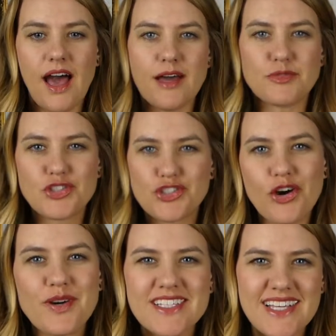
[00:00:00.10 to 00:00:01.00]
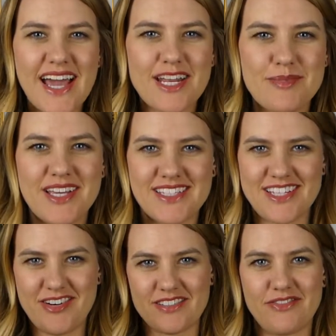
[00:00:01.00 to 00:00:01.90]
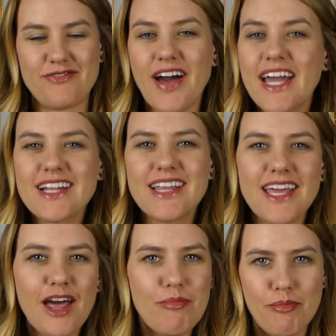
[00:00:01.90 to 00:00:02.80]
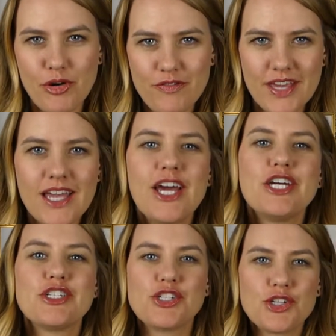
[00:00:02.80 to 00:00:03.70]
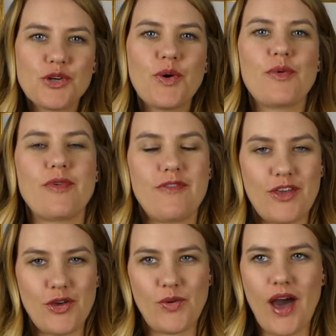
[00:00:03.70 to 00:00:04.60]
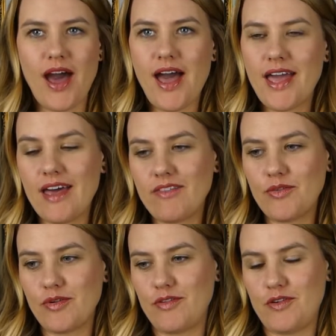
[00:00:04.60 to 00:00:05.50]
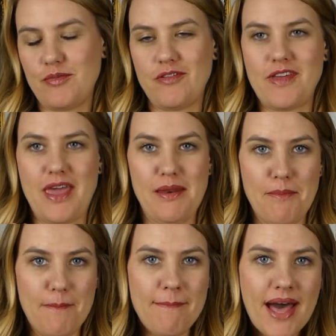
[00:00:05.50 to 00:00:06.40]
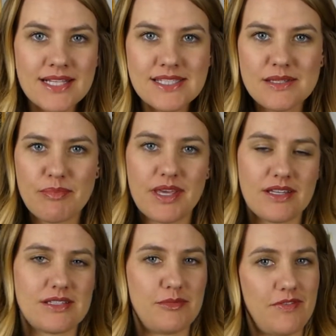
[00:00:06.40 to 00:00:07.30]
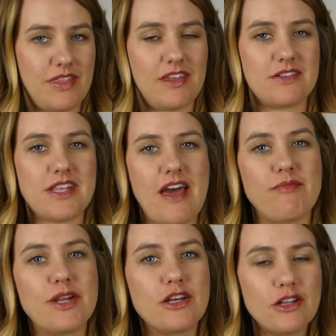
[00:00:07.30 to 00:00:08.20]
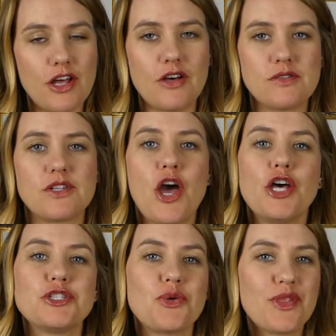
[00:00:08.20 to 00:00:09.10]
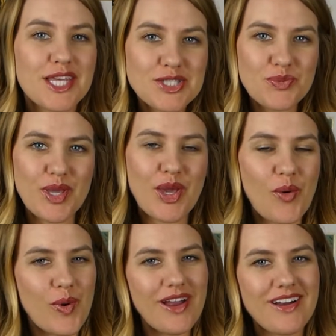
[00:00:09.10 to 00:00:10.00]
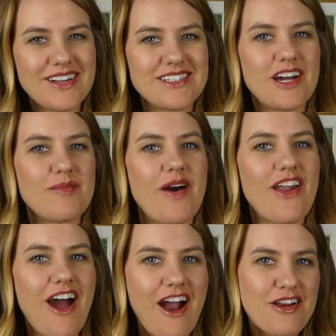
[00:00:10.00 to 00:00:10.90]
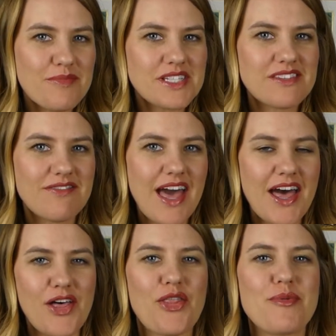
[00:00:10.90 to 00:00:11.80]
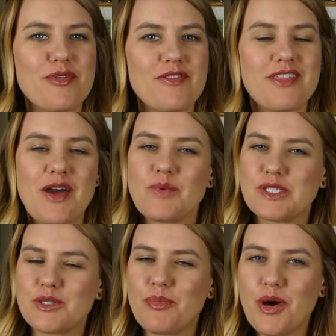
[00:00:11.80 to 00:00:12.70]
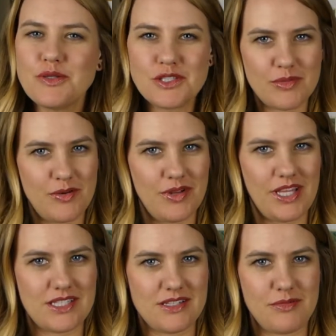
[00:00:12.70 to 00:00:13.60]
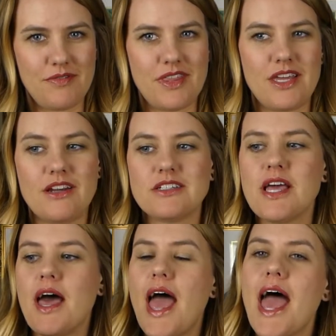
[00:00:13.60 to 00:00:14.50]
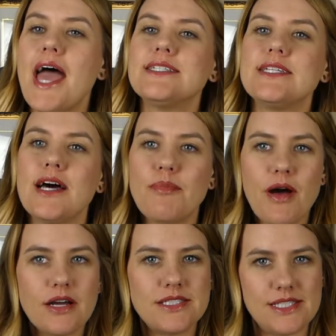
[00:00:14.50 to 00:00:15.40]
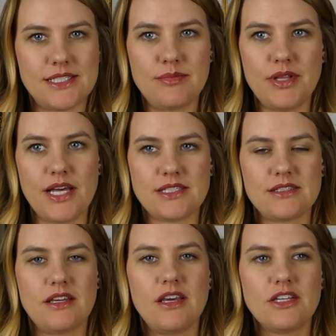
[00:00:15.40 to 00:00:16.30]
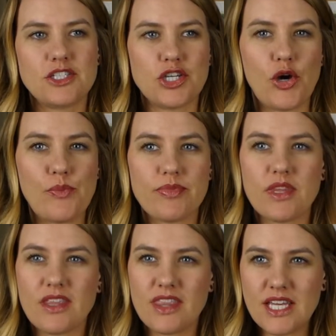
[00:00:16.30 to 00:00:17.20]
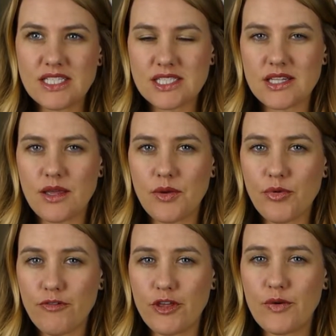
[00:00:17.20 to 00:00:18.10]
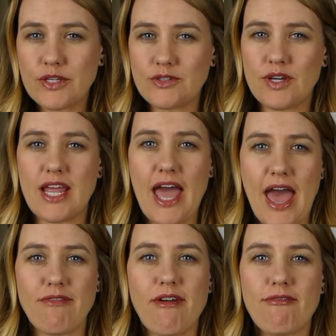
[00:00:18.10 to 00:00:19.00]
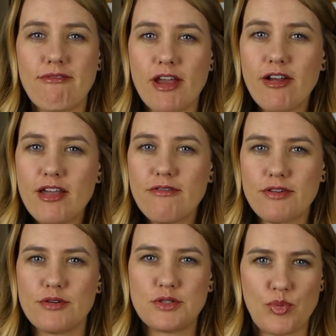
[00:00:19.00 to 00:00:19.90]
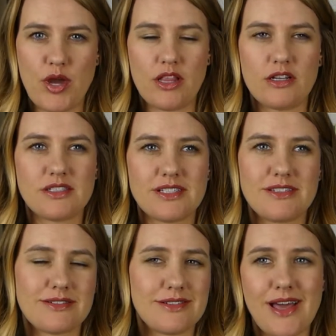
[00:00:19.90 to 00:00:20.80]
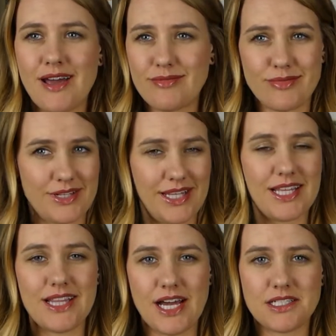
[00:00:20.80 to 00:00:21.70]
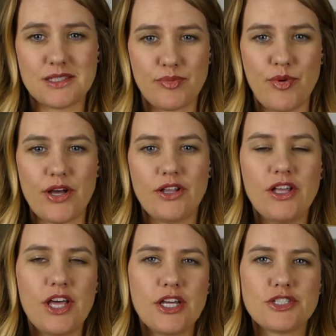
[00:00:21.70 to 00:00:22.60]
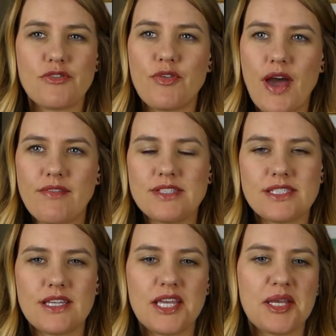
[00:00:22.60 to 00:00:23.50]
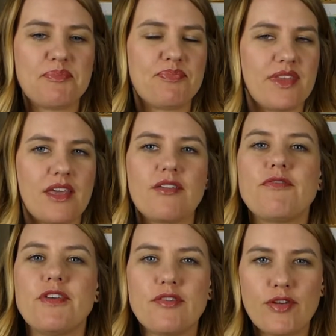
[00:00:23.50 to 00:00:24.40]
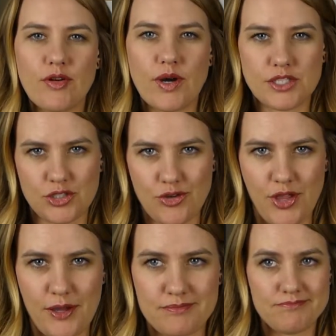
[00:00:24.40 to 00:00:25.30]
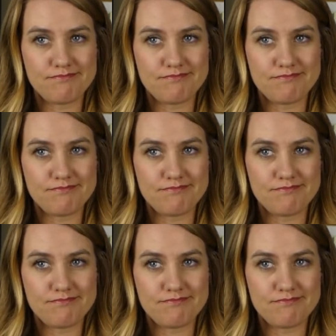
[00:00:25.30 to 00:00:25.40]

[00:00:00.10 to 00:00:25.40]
I'm so excited because there is finally a movie to review. I haven't reviewed a movie in months because the movie theaters have been closed. So this week we are going to talk about Artemis Fowl, the movie that was supposed to be released in movie theaters, ended up on Disney Plus. So this review is going to have very few spoilers because there's not really a lot to spoil. So if you haven't seen it, feel free to watch this whole thing.